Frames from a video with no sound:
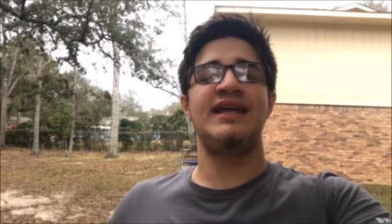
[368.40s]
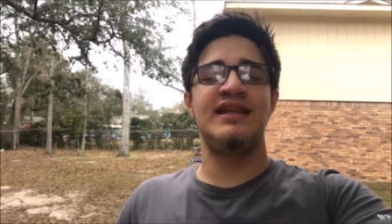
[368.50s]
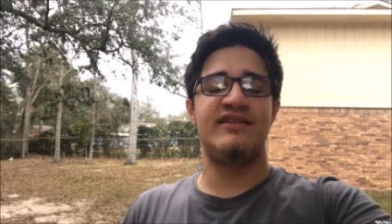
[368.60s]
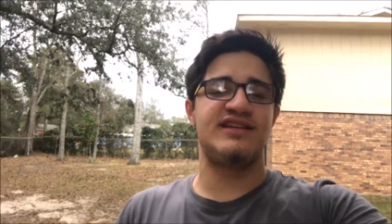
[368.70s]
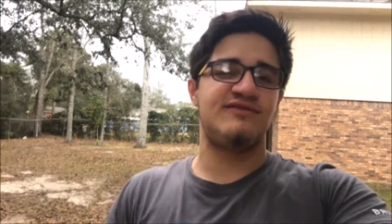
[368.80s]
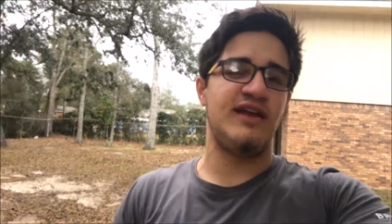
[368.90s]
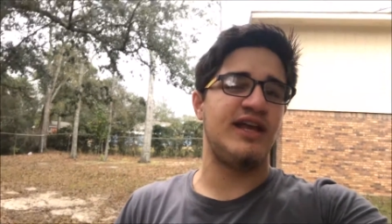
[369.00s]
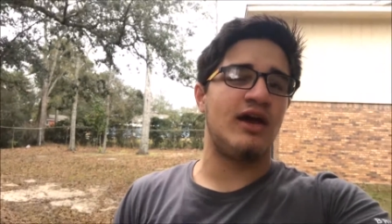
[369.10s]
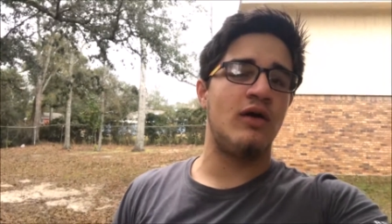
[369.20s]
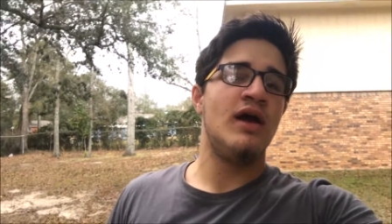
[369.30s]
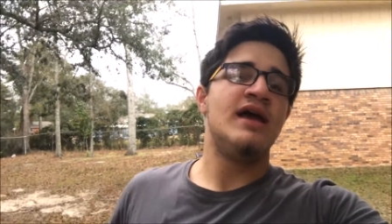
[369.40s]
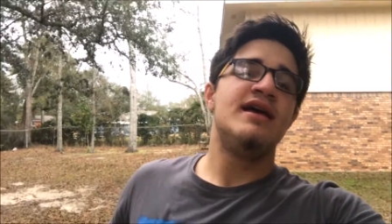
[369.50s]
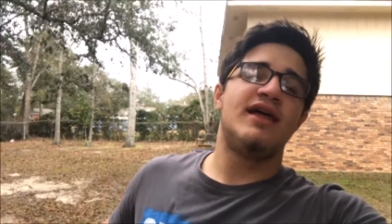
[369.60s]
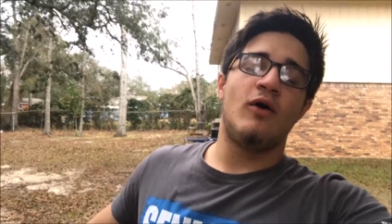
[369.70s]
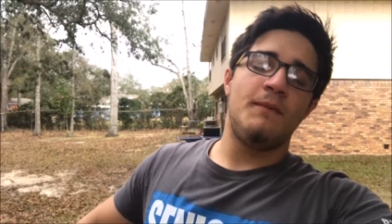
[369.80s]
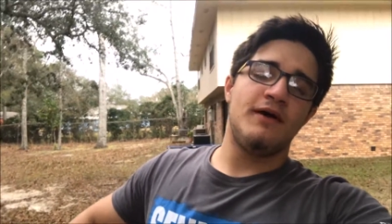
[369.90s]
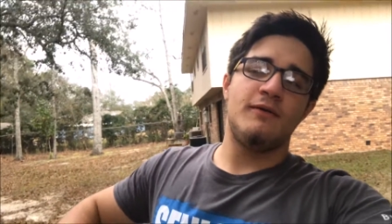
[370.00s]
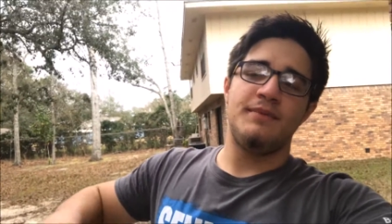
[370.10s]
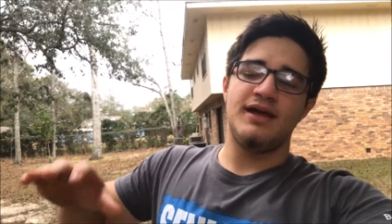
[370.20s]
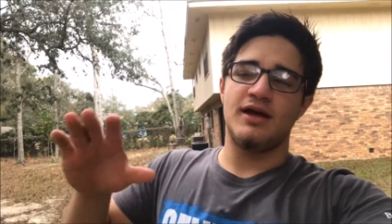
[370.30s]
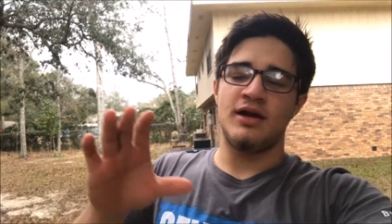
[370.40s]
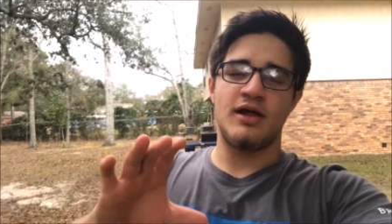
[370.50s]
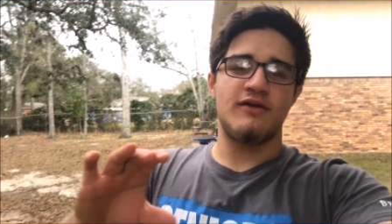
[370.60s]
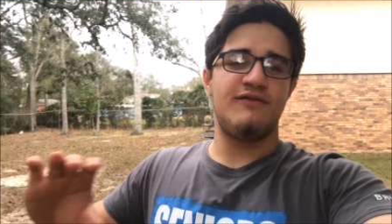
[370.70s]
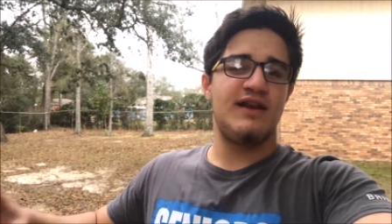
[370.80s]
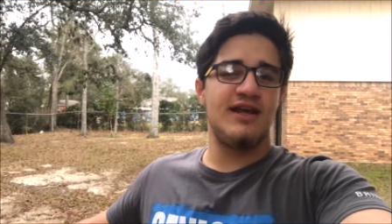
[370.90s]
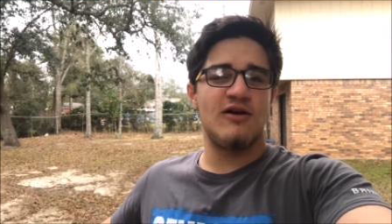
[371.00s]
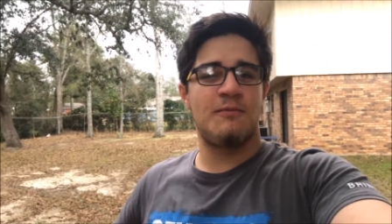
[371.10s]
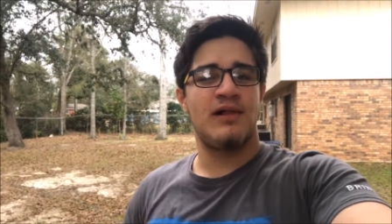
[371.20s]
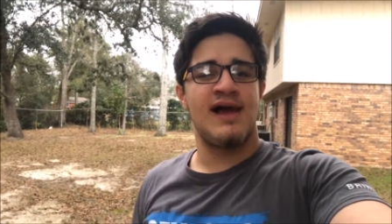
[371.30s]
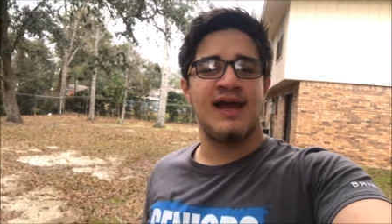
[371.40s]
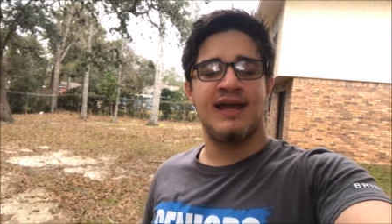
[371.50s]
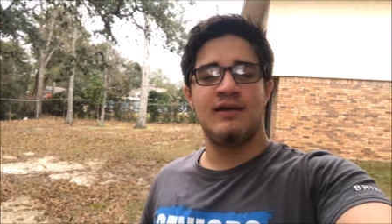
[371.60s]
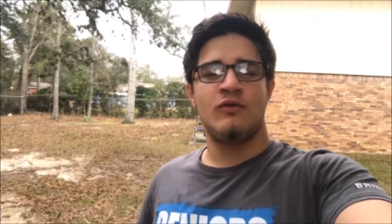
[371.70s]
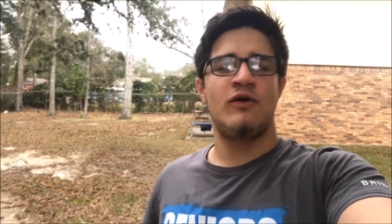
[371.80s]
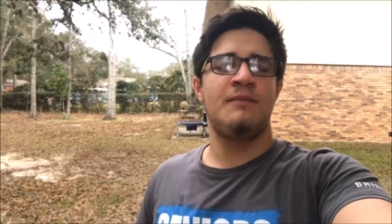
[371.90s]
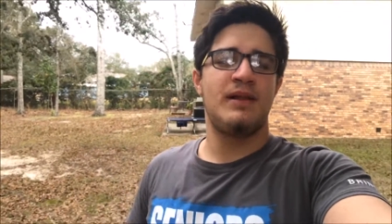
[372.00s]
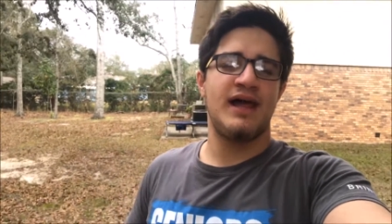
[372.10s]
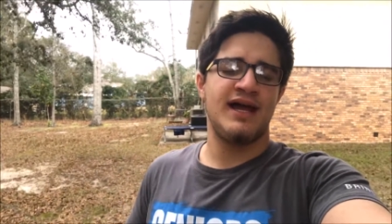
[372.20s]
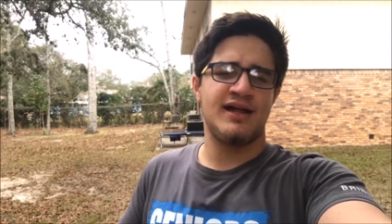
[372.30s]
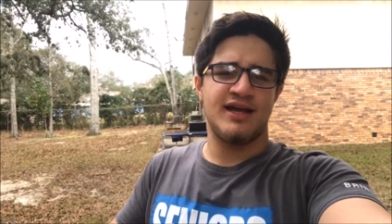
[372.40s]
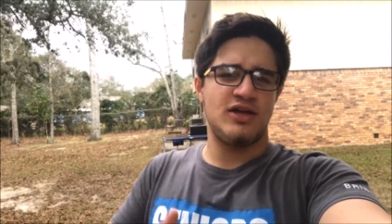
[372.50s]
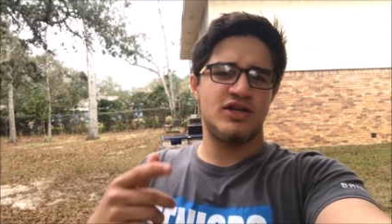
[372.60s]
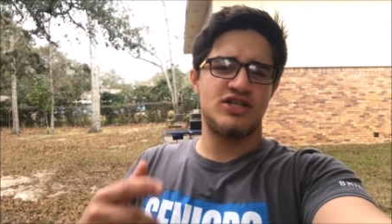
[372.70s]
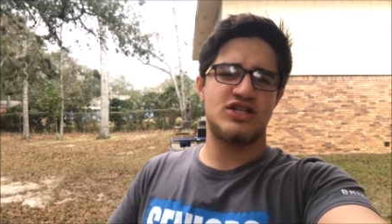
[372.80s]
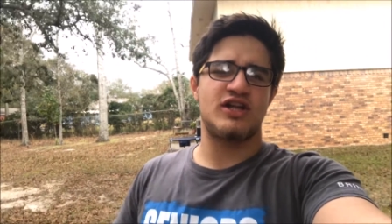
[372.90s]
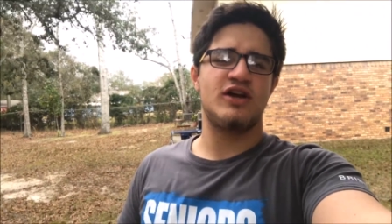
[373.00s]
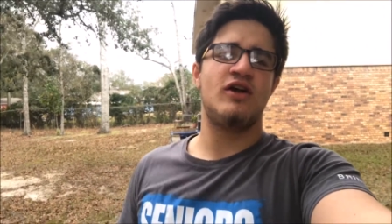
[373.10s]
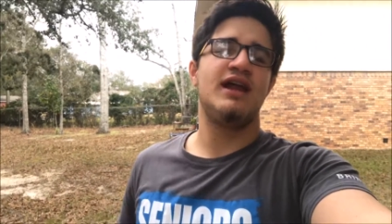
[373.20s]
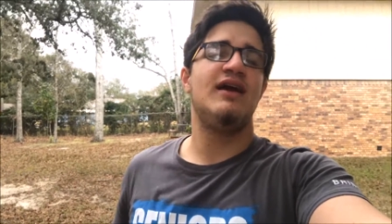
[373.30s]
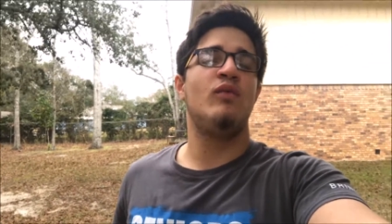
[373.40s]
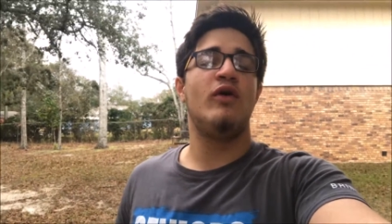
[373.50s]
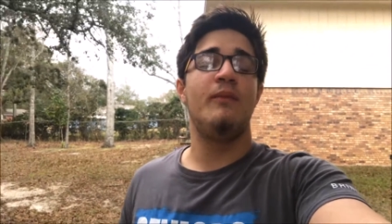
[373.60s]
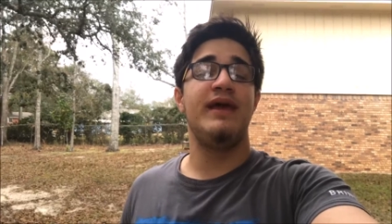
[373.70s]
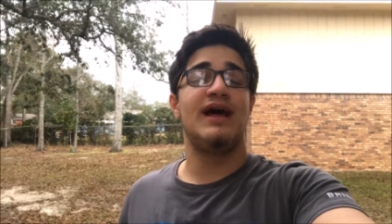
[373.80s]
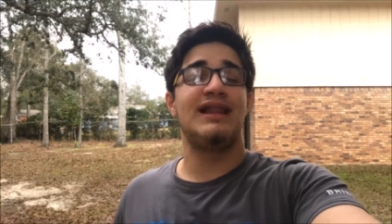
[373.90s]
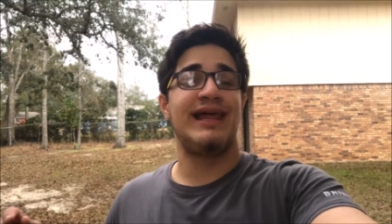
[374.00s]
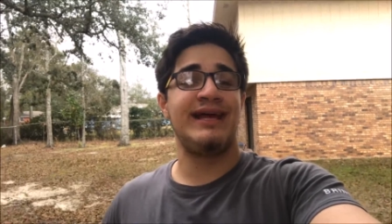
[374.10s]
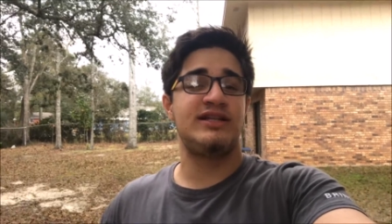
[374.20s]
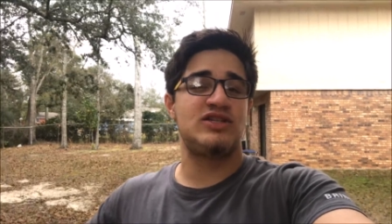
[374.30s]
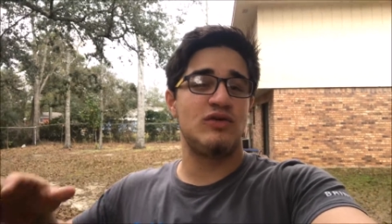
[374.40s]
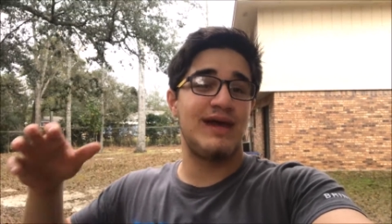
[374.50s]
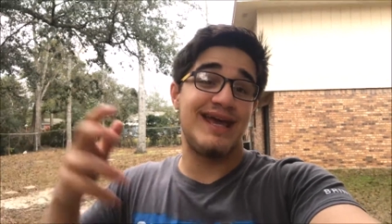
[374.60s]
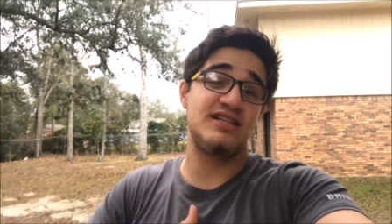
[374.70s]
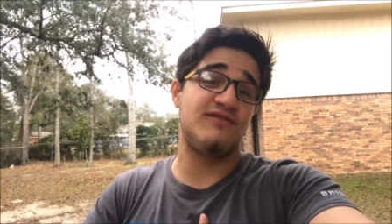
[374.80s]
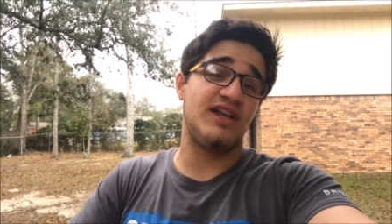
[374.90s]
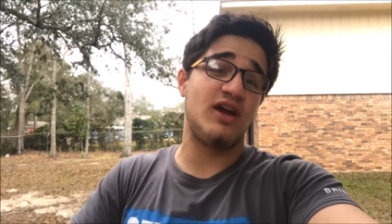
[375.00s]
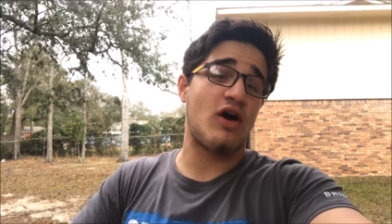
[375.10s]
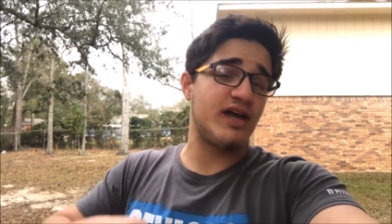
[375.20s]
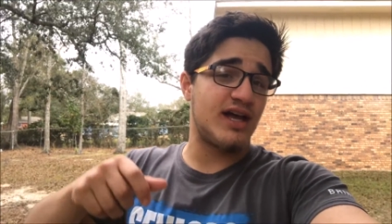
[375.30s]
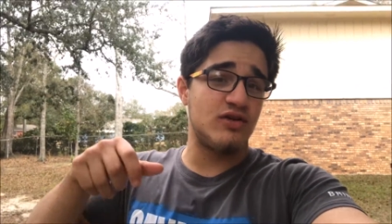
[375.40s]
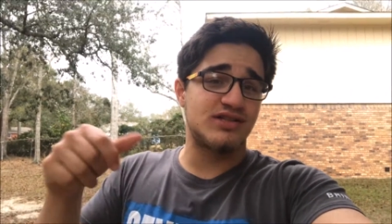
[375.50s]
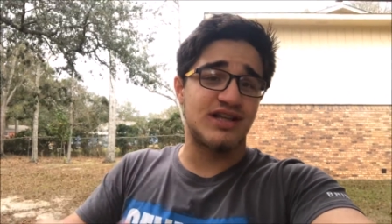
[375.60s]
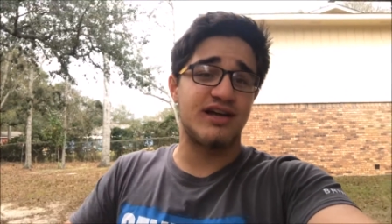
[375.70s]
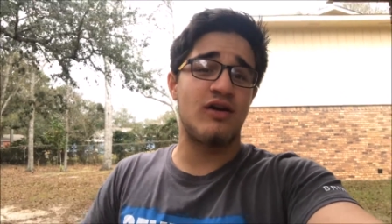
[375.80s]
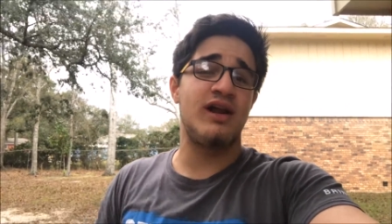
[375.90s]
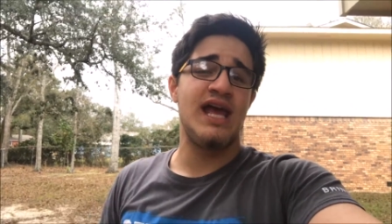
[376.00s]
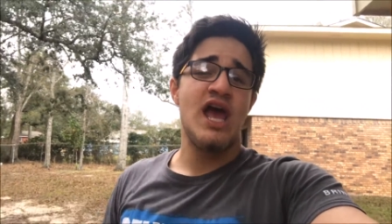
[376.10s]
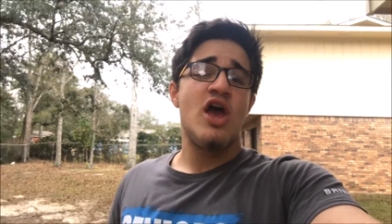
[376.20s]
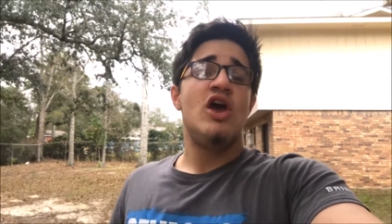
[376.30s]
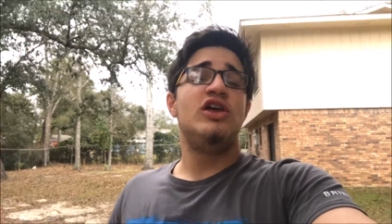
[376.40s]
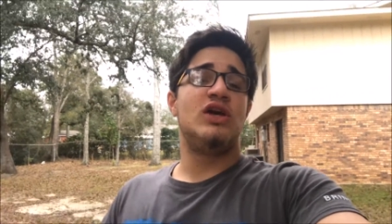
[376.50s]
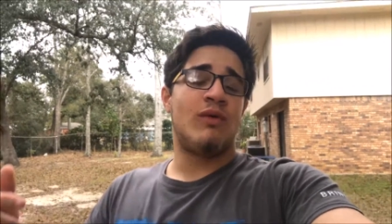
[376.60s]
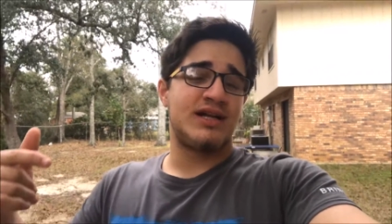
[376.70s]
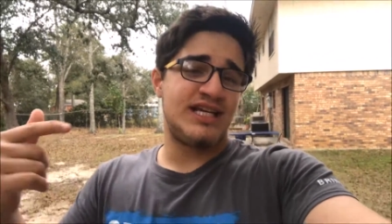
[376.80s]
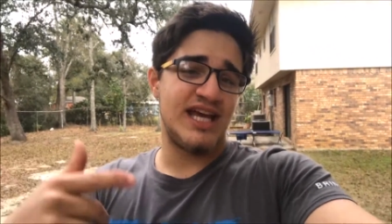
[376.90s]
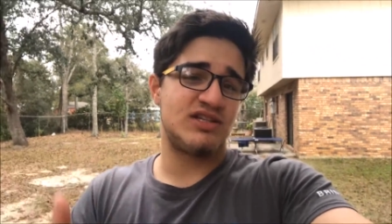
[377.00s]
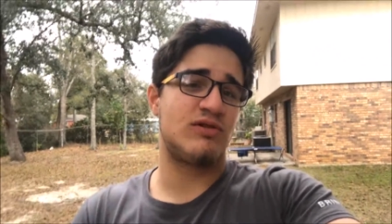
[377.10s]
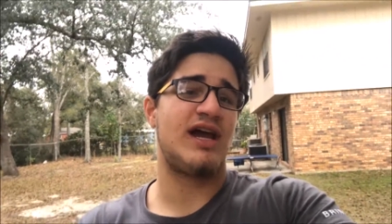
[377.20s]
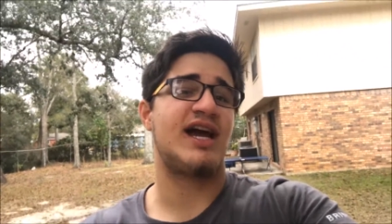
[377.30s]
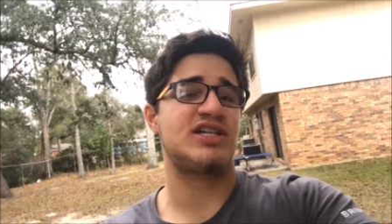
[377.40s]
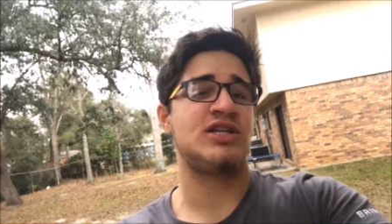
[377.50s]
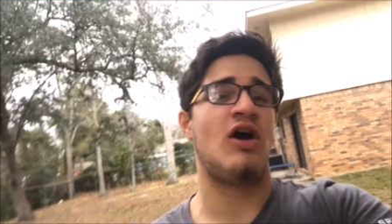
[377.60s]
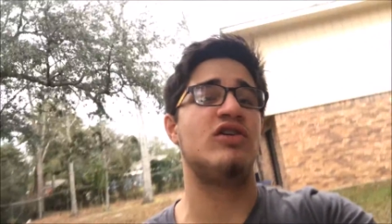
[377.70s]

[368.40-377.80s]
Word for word: the end of this video, there will be another video playing. Well, playing, like, you can just click on it. It will be a link to his video. All you gotta do is click on it. You can watch his reaction.